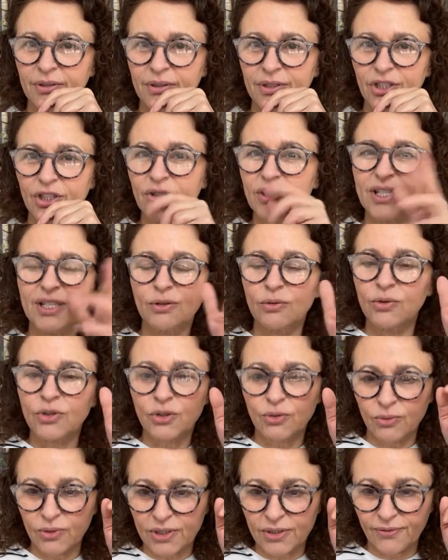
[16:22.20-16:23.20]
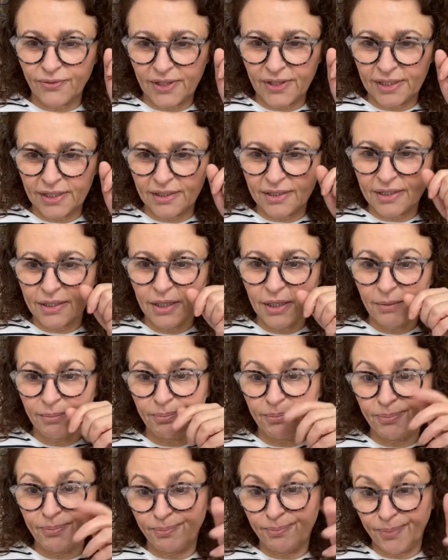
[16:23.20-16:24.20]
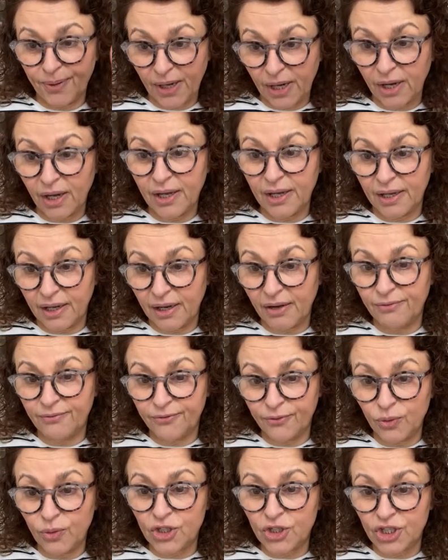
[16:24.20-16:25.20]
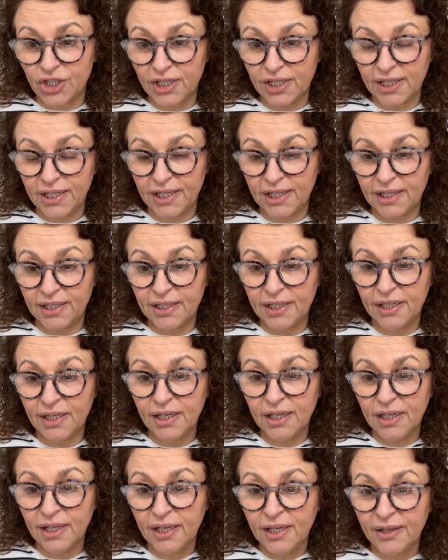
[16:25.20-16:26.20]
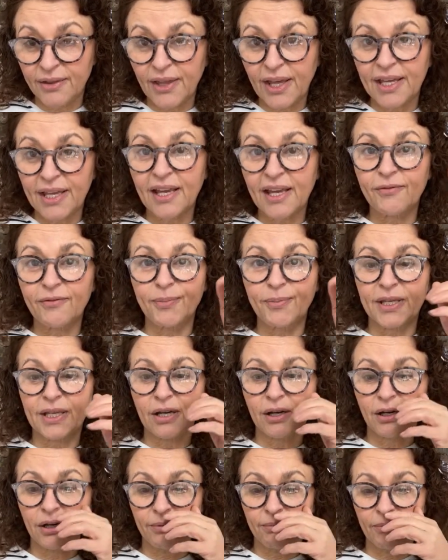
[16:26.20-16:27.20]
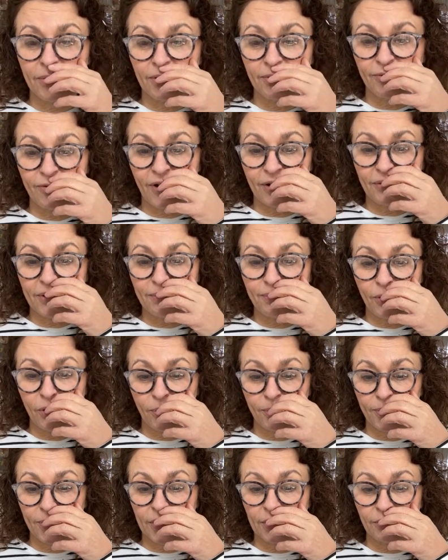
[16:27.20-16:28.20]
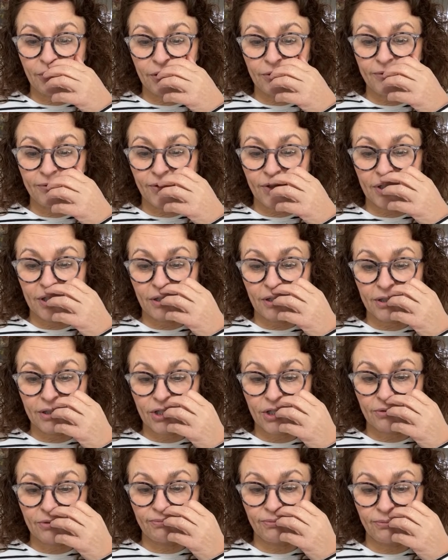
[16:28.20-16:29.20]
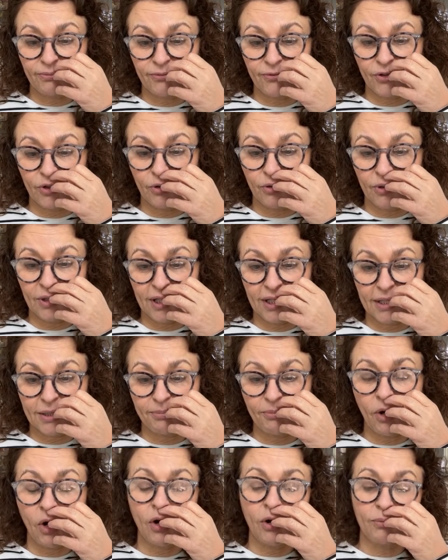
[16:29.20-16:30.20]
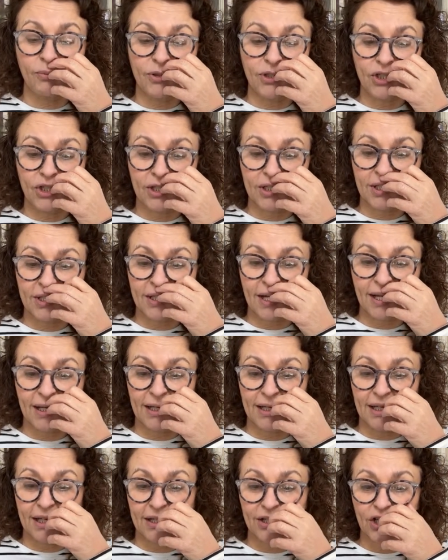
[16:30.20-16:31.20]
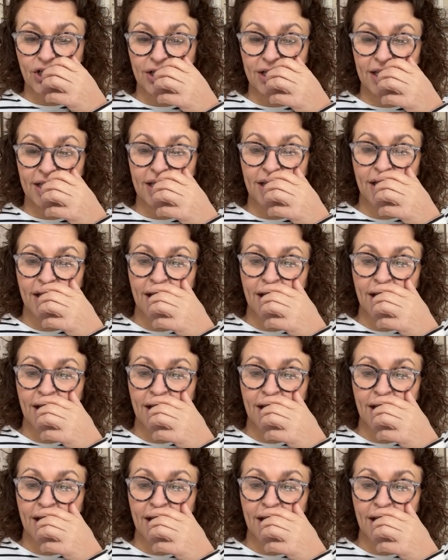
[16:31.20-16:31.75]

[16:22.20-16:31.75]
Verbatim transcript: used in all sorts of things. But unfortunately, they have become very popular over the last few years. Mark was just saying actually